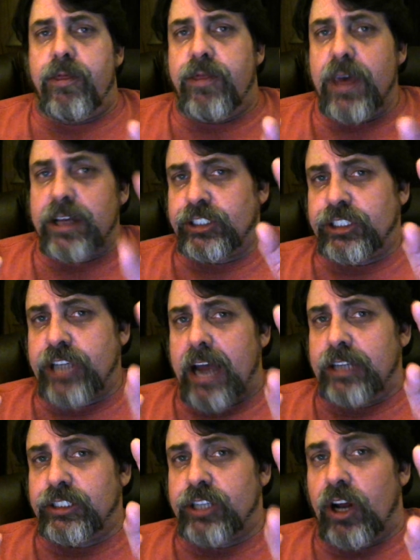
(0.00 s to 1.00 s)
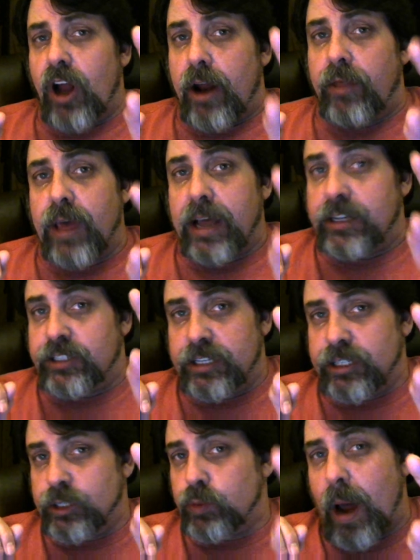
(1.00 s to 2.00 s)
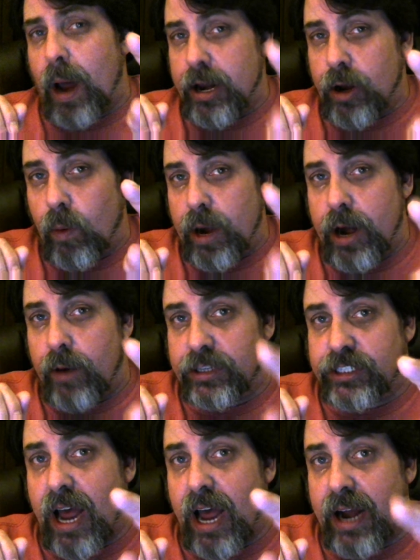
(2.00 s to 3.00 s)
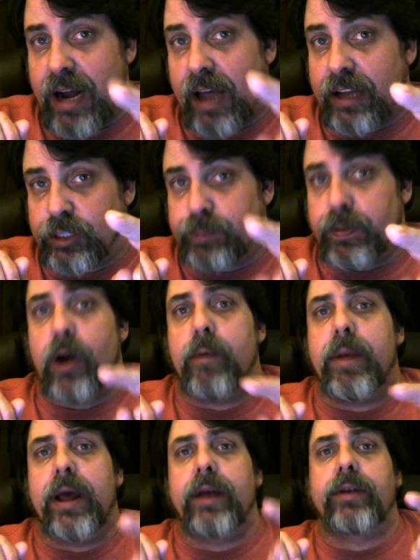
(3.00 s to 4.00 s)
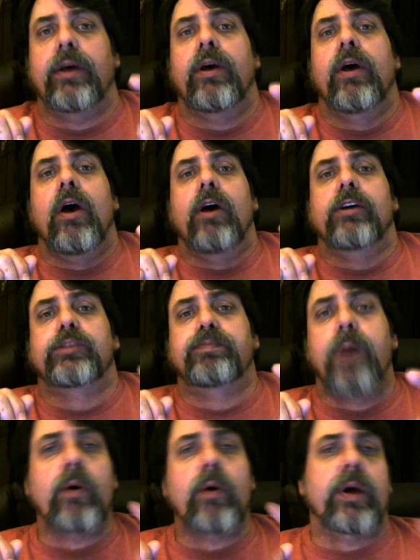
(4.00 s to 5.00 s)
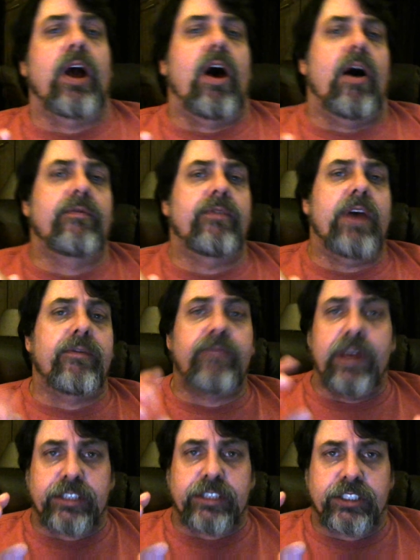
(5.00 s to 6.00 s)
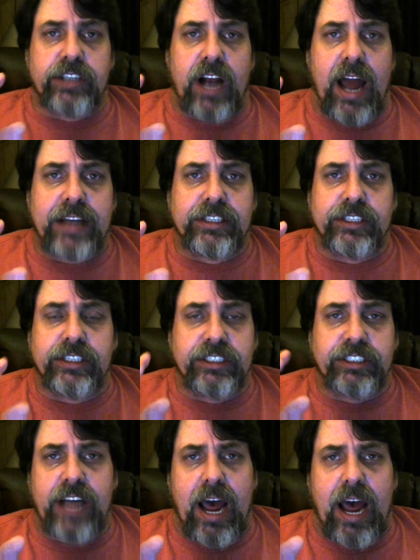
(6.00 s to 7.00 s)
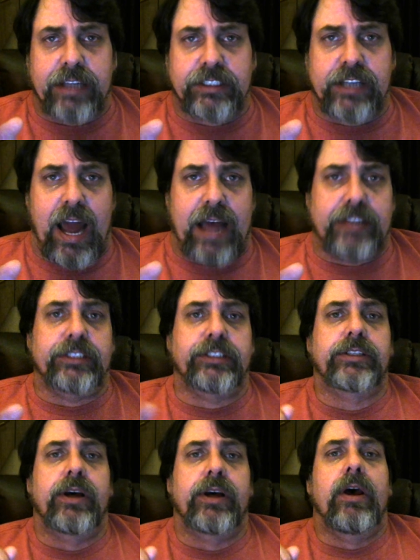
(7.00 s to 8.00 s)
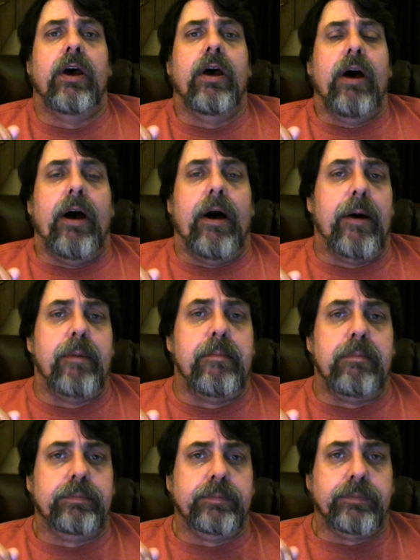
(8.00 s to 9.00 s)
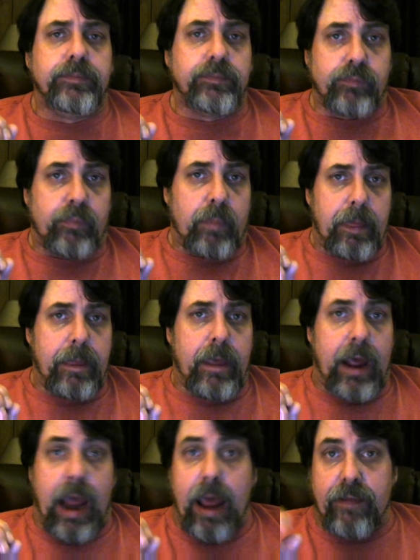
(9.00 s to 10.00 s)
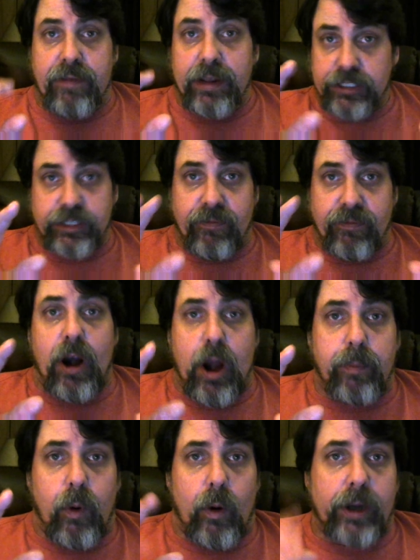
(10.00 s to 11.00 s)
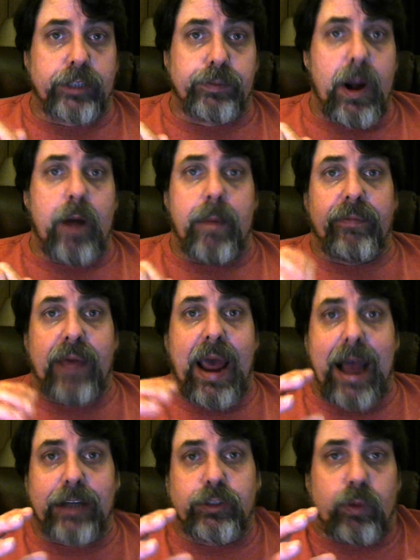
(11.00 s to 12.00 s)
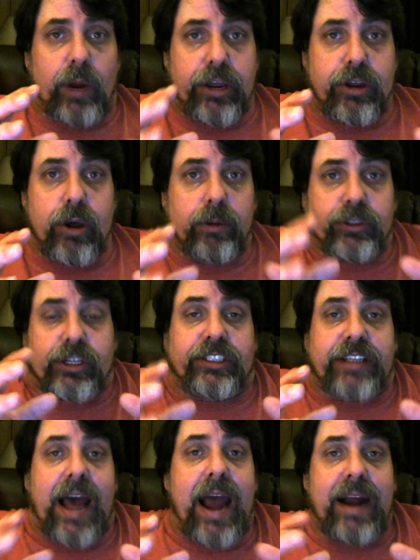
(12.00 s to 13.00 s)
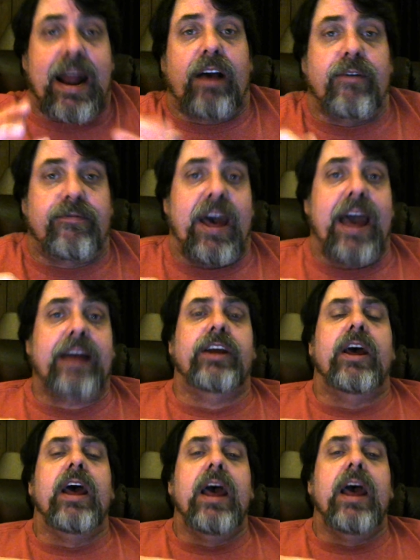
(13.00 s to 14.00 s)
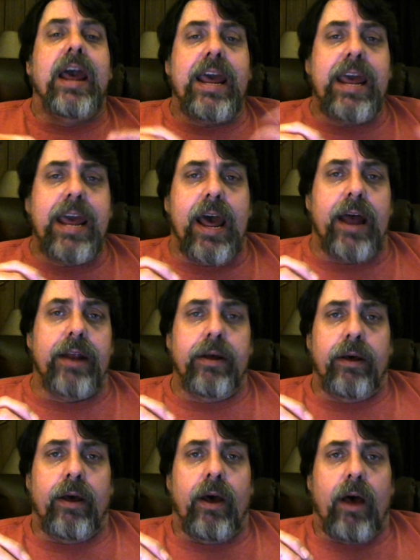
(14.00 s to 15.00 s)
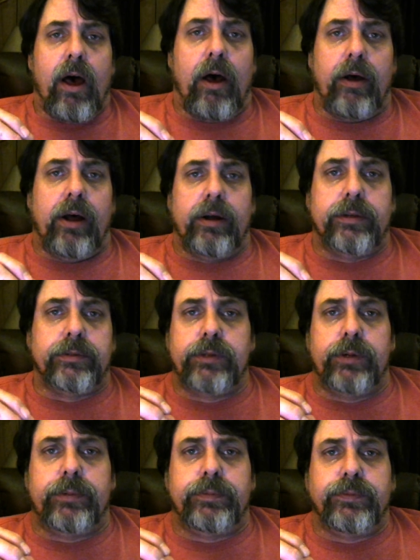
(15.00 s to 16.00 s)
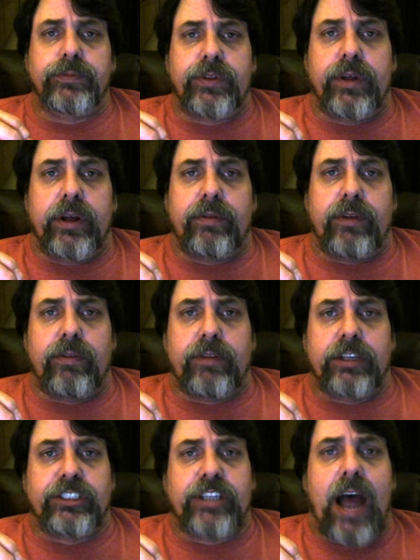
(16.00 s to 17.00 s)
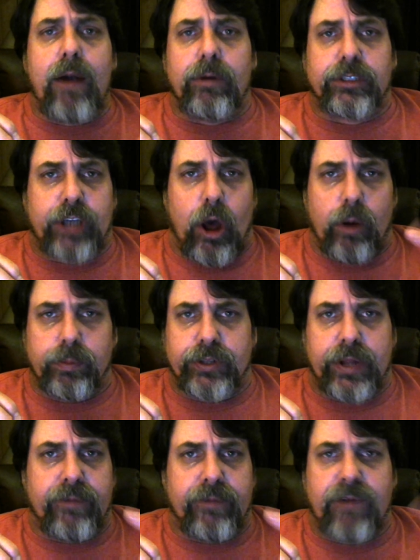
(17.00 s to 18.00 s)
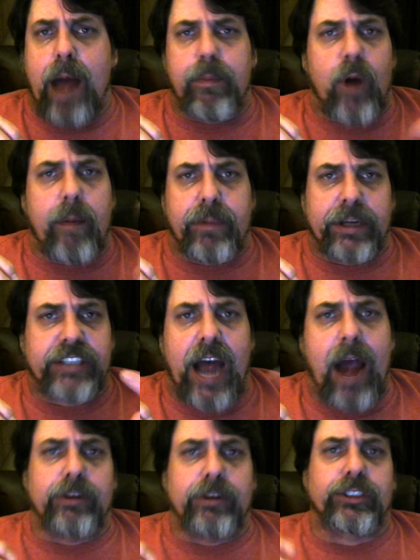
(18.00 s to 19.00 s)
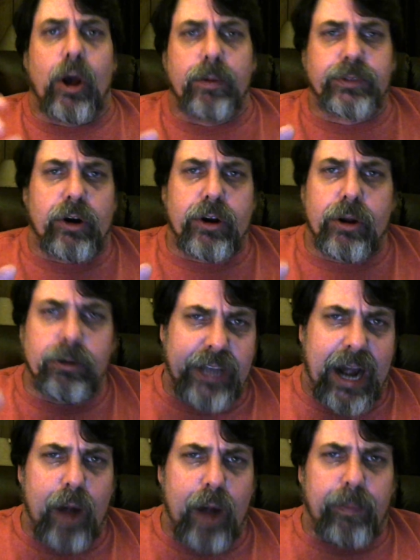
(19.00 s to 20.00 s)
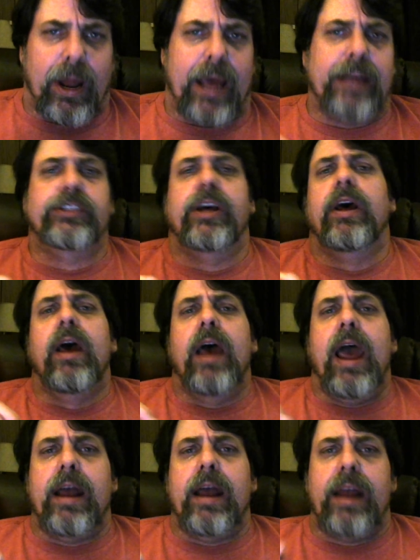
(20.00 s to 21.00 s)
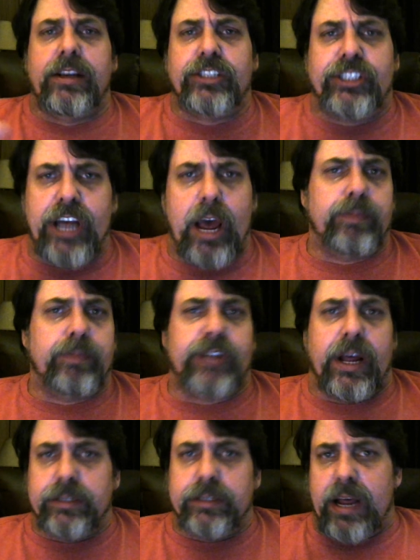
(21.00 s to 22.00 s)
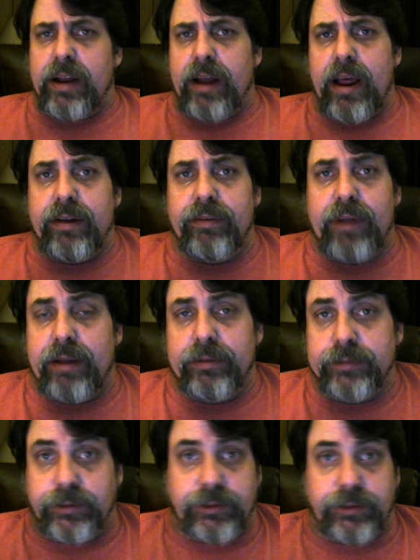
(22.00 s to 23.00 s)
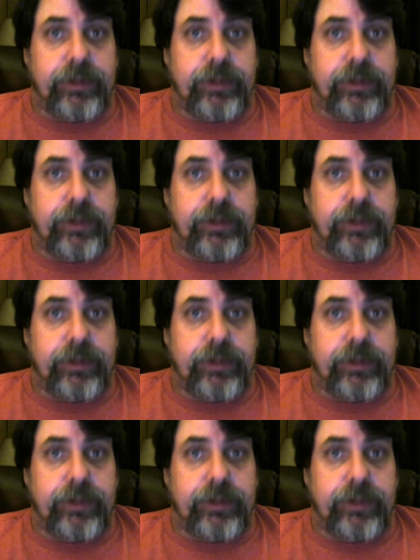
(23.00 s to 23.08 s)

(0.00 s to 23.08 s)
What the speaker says: this changed a lot of things. This is why you don't hear the Sagnac experiment spoken of in physics classes and science classes. And this is a very important experiment. They actually use the Sagnac effect in the gyroscopes, the fiber optic gyroscopes that are used in airplanes and ships and